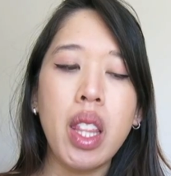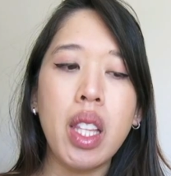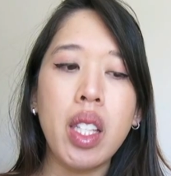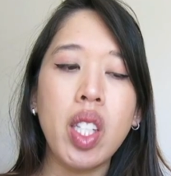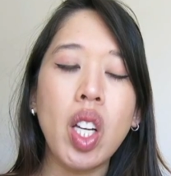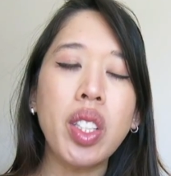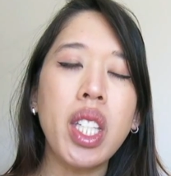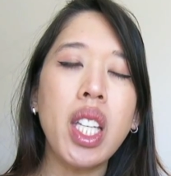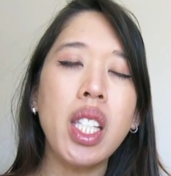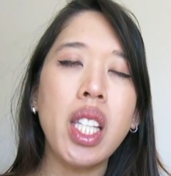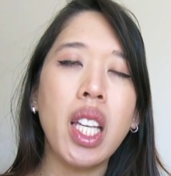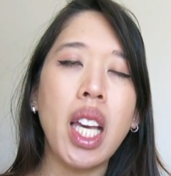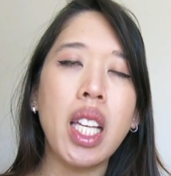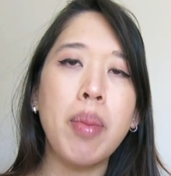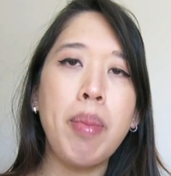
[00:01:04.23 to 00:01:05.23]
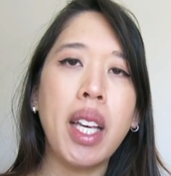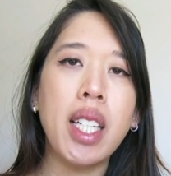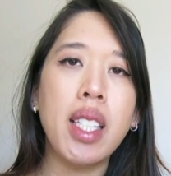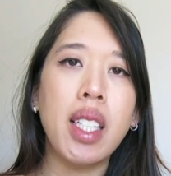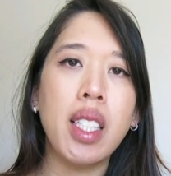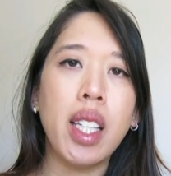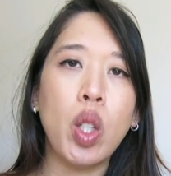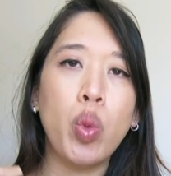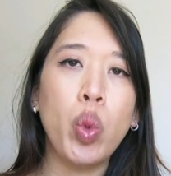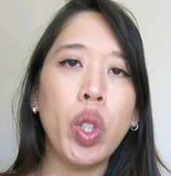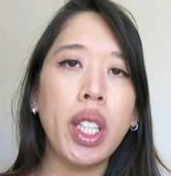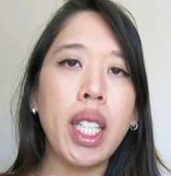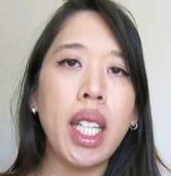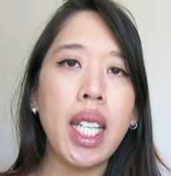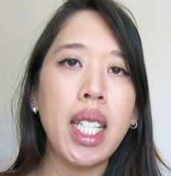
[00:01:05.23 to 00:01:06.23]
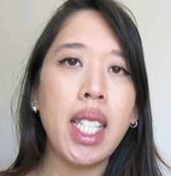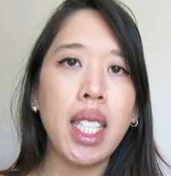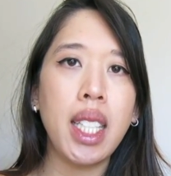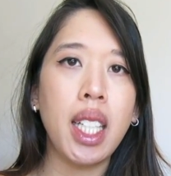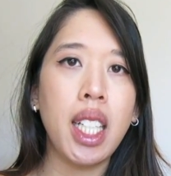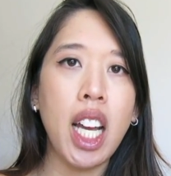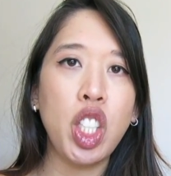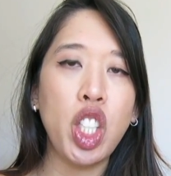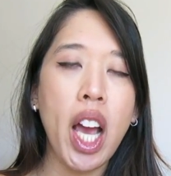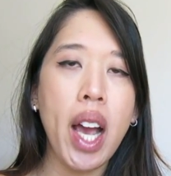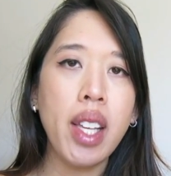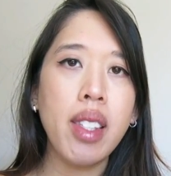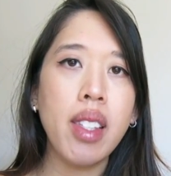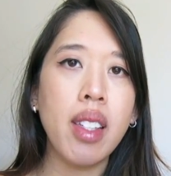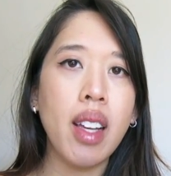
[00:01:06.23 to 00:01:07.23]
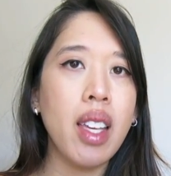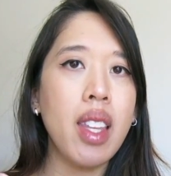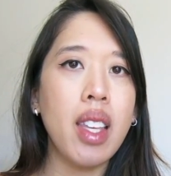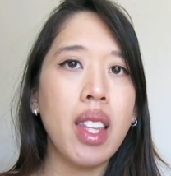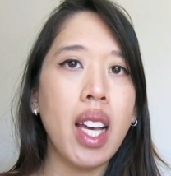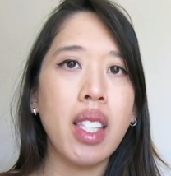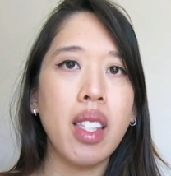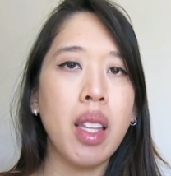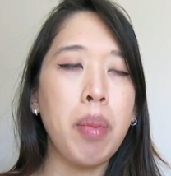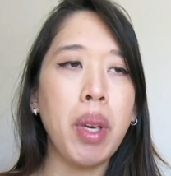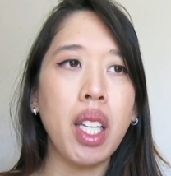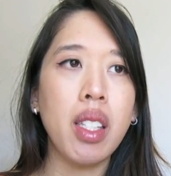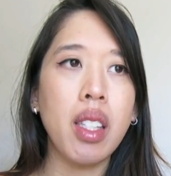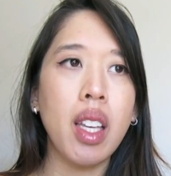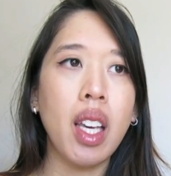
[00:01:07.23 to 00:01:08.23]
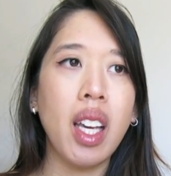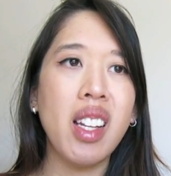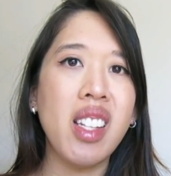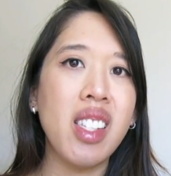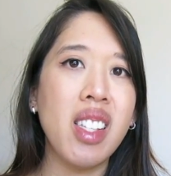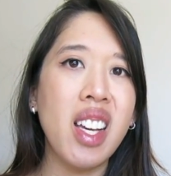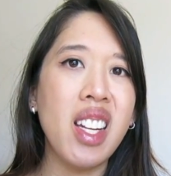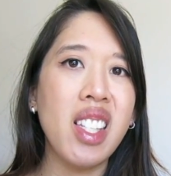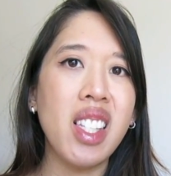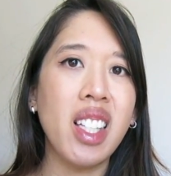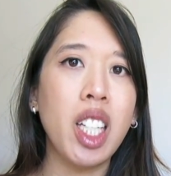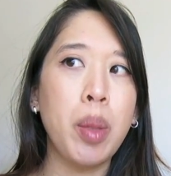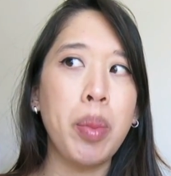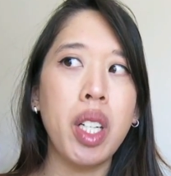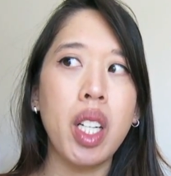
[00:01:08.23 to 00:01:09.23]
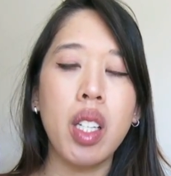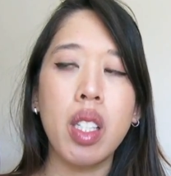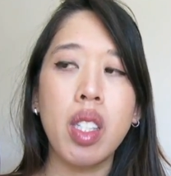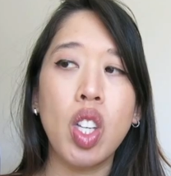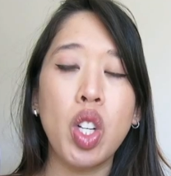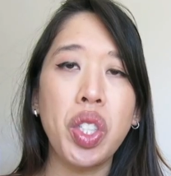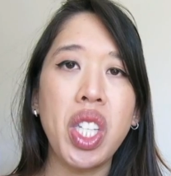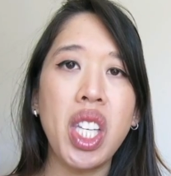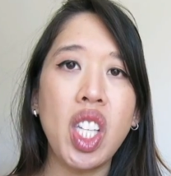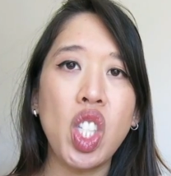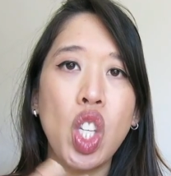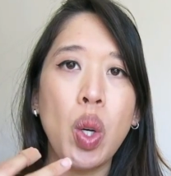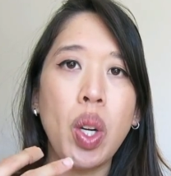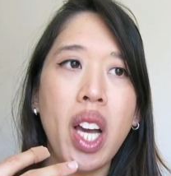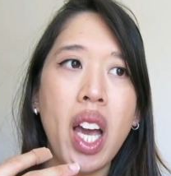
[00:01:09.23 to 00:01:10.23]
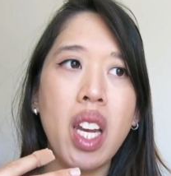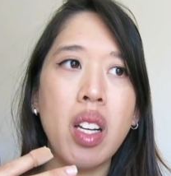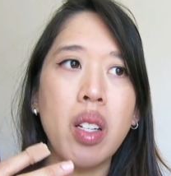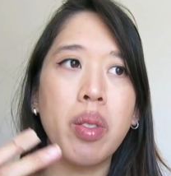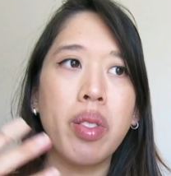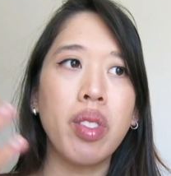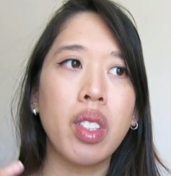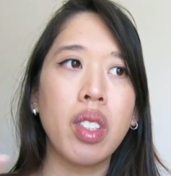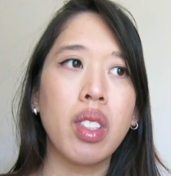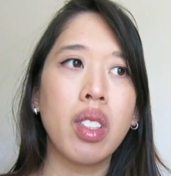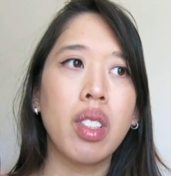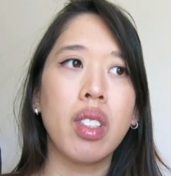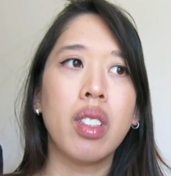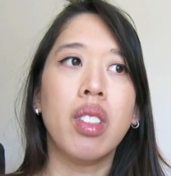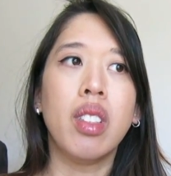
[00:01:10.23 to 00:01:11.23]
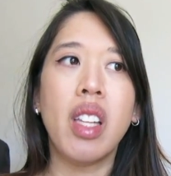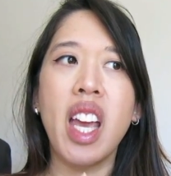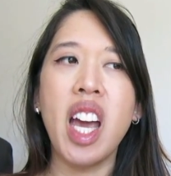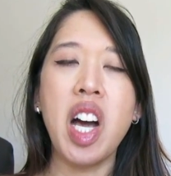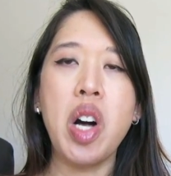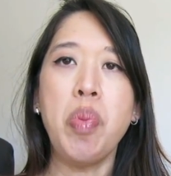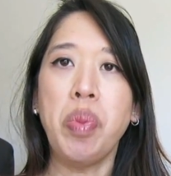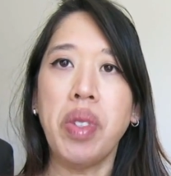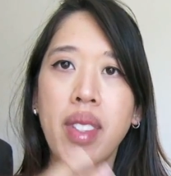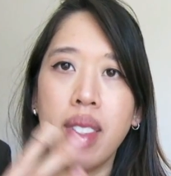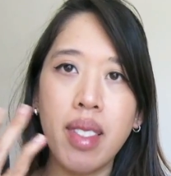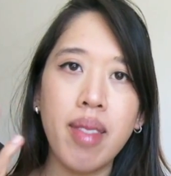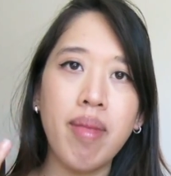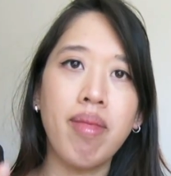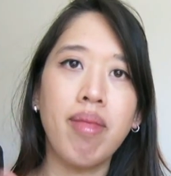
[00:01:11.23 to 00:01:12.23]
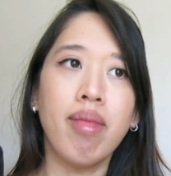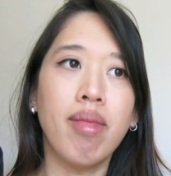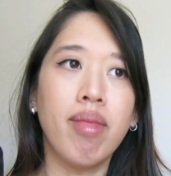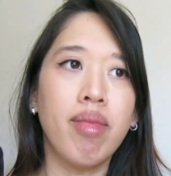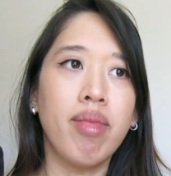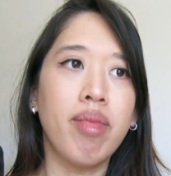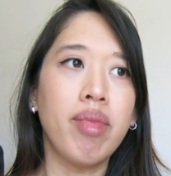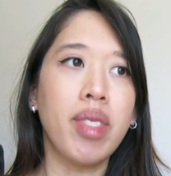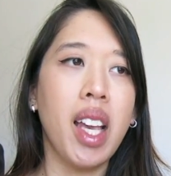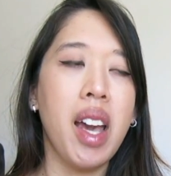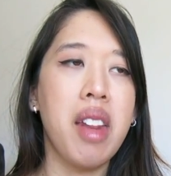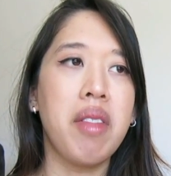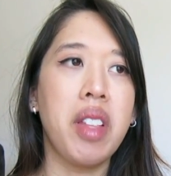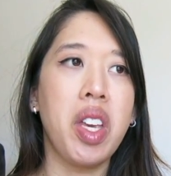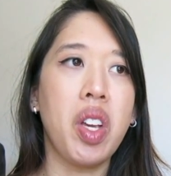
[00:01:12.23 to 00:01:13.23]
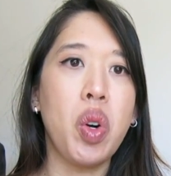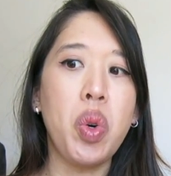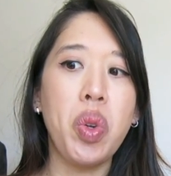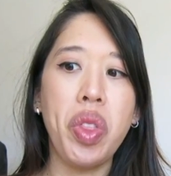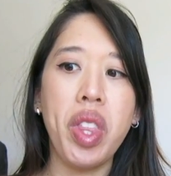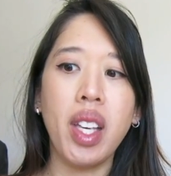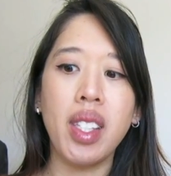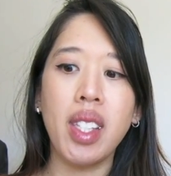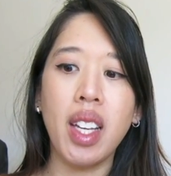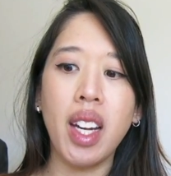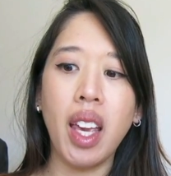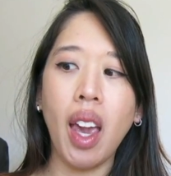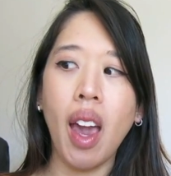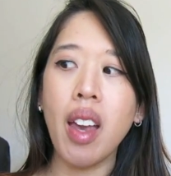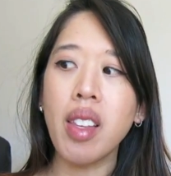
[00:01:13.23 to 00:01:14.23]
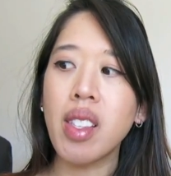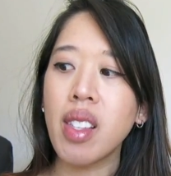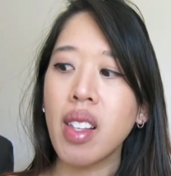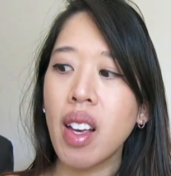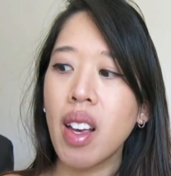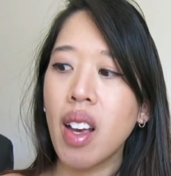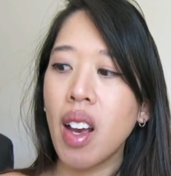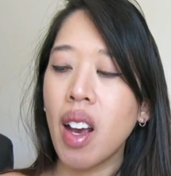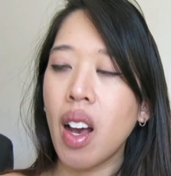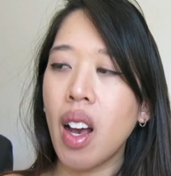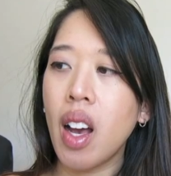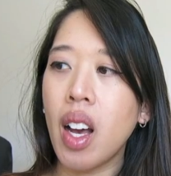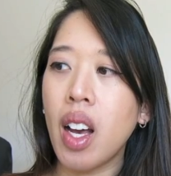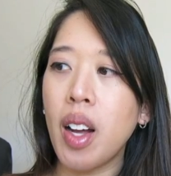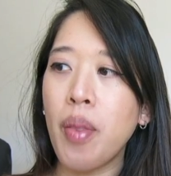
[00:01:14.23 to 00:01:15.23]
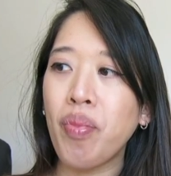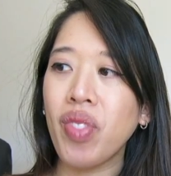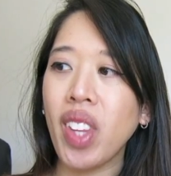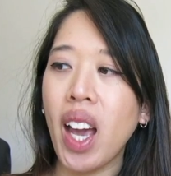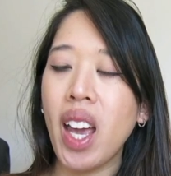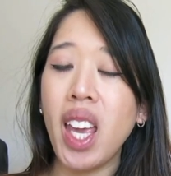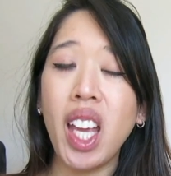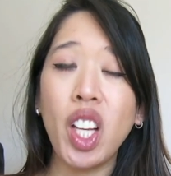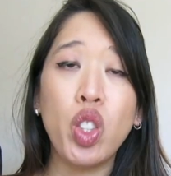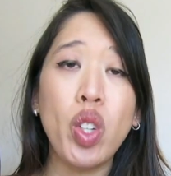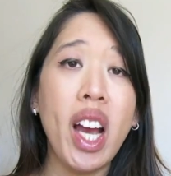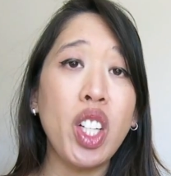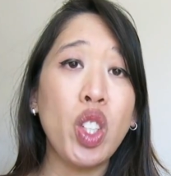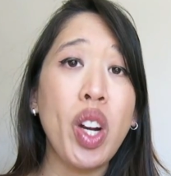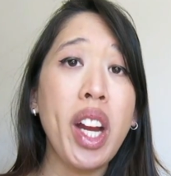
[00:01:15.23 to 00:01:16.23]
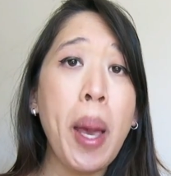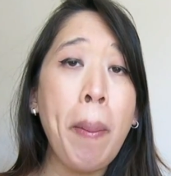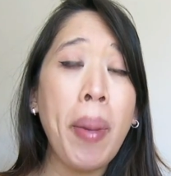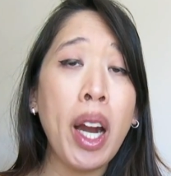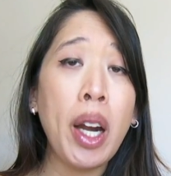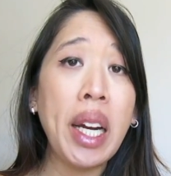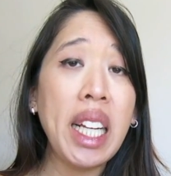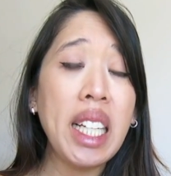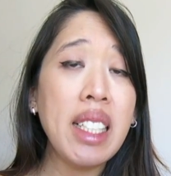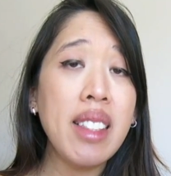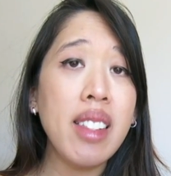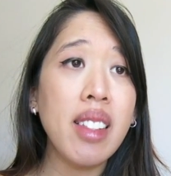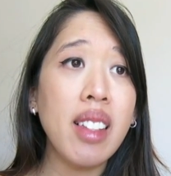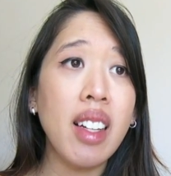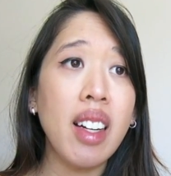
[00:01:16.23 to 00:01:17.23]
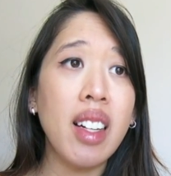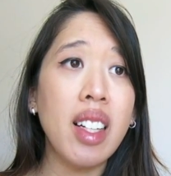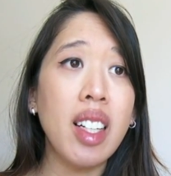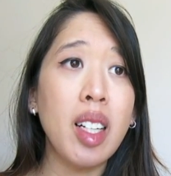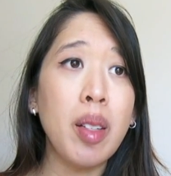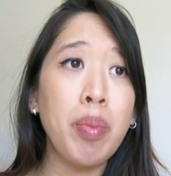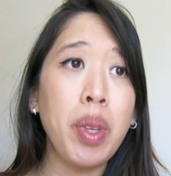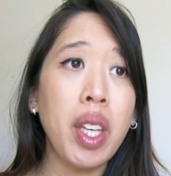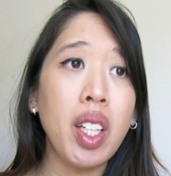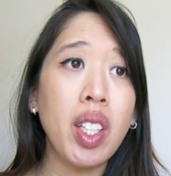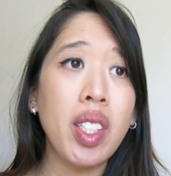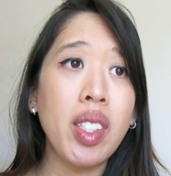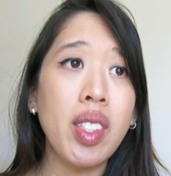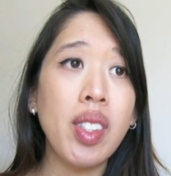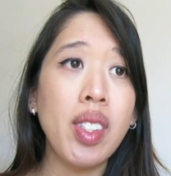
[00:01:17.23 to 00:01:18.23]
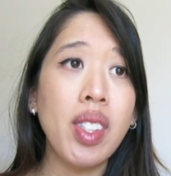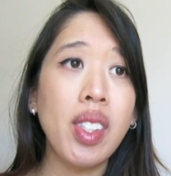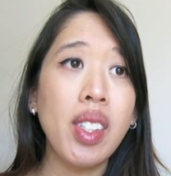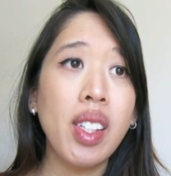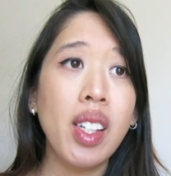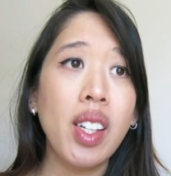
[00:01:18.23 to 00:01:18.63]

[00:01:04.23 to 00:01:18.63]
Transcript: saltines, I guess, because it's like really easy to digest. I think that's the biggest thing, and, and it's a little bit salty, so it kind of helps kind of like hold things in, I guess. Um, I ate dried cranberries um, because